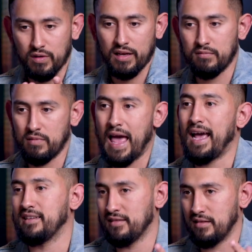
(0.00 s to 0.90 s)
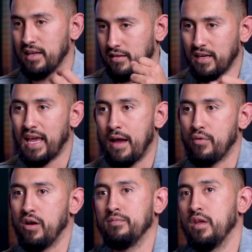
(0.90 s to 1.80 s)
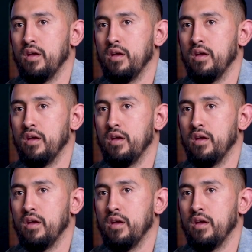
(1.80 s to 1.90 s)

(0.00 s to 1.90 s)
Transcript: like the camera.